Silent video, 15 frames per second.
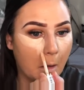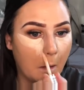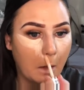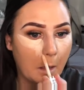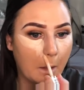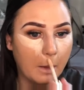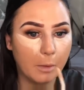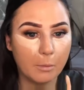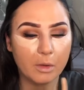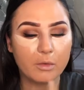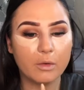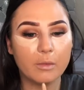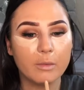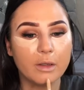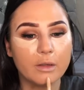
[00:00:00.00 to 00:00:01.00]
a little bit
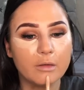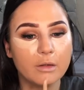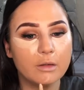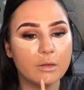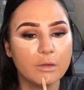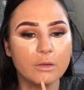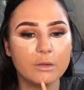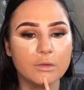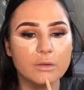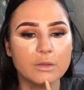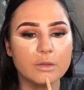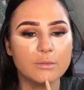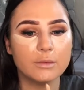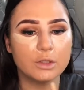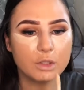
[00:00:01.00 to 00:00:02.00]
around my
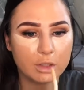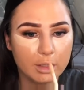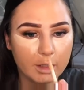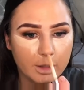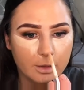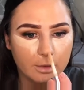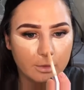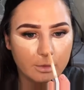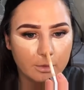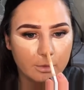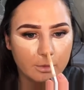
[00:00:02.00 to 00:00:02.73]
nose, my chin,